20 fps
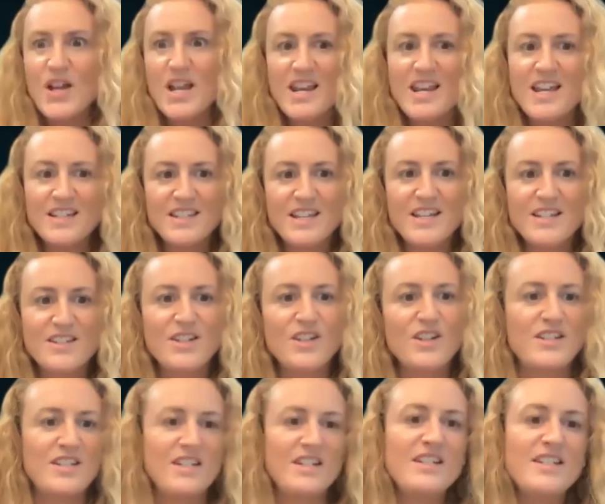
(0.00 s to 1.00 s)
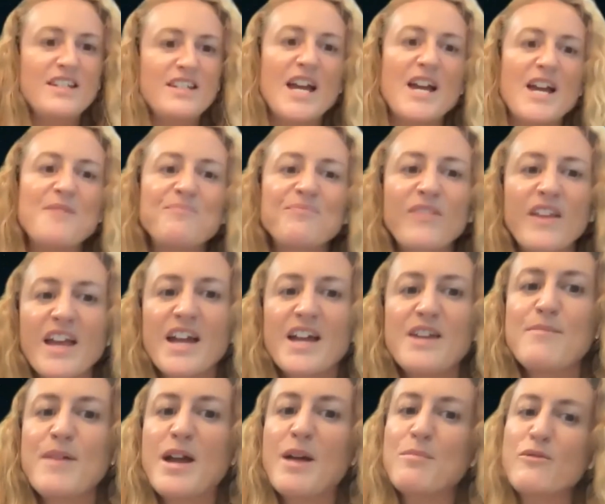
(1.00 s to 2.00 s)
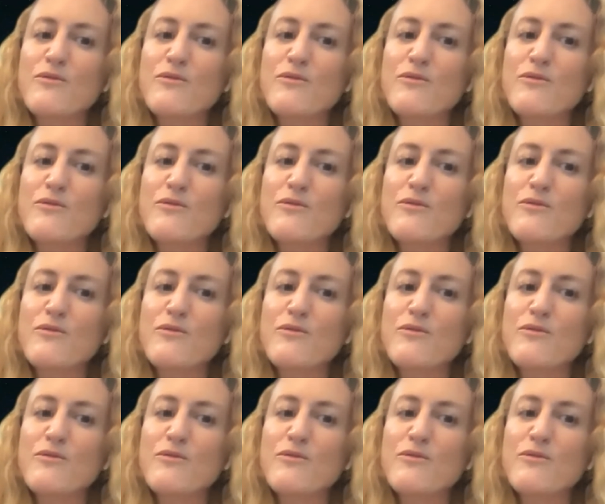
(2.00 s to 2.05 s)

let's get started. And Matt,